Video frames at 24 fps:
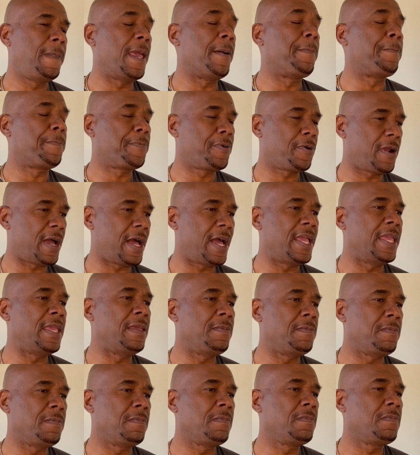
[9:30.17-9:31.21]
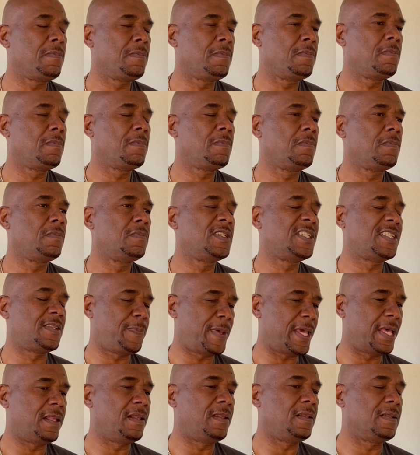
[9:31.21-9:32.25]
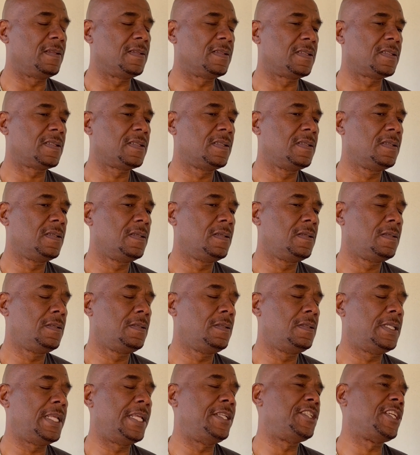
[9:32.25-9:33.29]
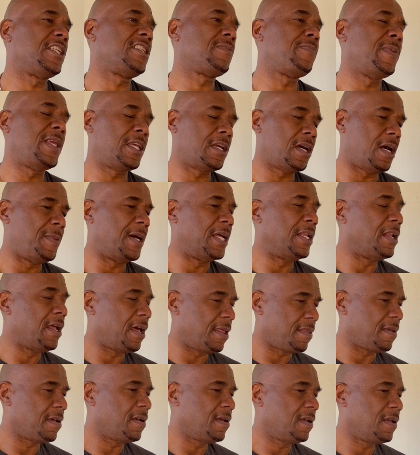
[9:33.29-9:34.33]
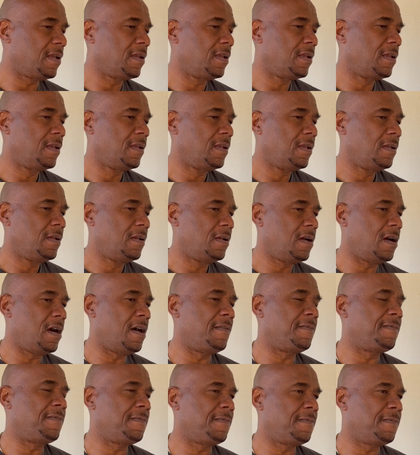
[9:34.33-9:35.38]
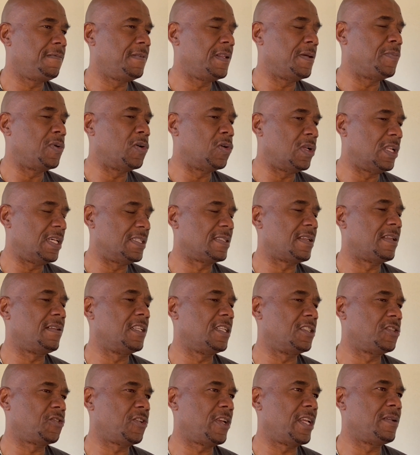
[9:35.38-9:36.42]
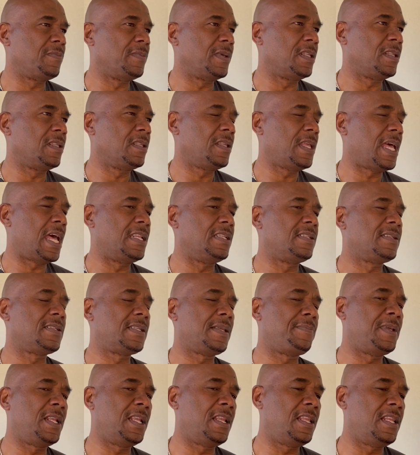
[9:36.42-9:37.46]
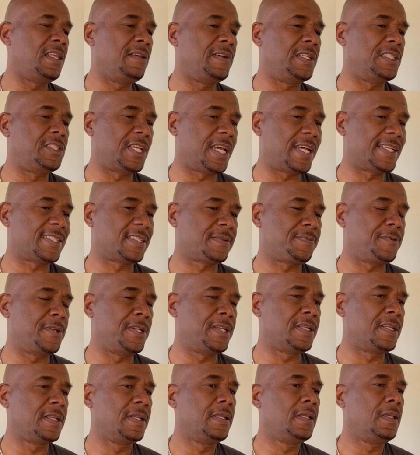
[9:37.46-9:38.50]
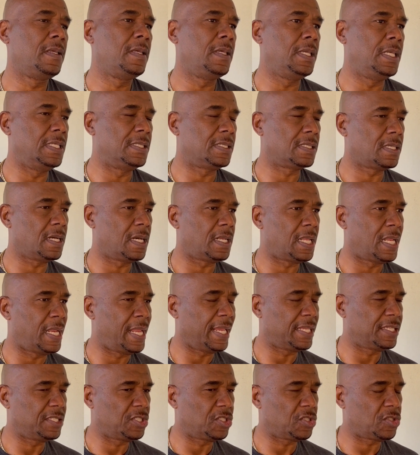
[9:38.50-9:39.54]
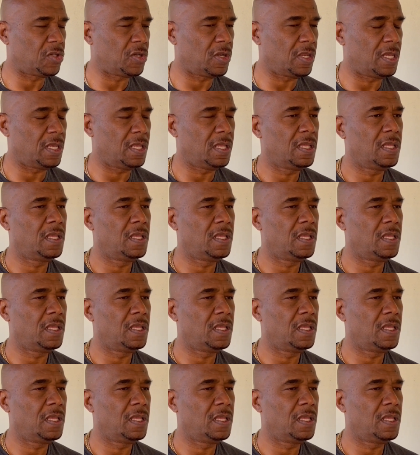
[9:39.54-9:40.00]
prime spells, they just become another of the bowlers on the treadmill. And similarly with Jasprit, he's got an extra